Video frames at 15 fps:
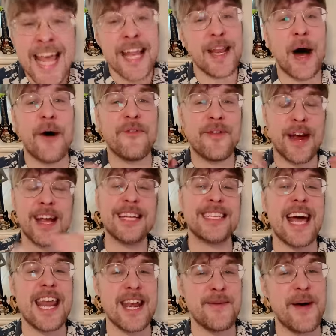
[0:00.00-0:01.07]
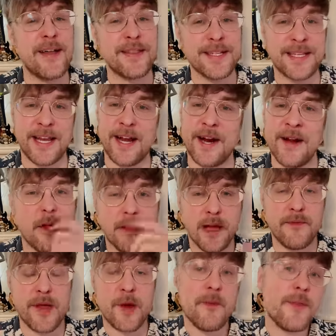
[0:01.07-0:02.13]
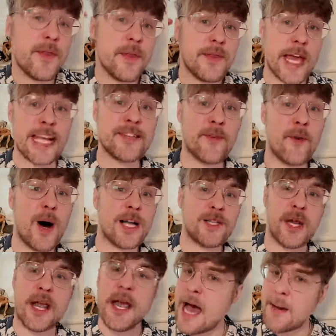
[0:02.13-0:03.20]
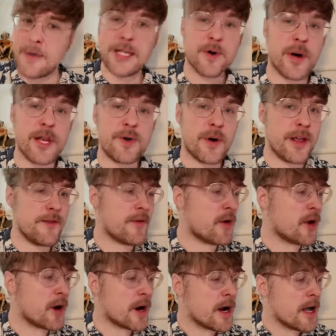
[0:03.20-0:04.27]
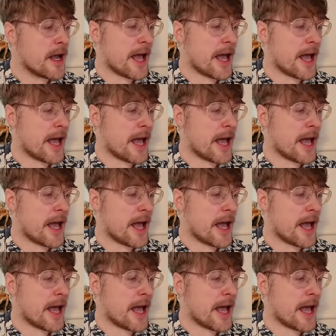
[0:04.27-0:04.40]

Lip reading: No, very excited about this year. Love you. Thanks for watching. Happy 2024.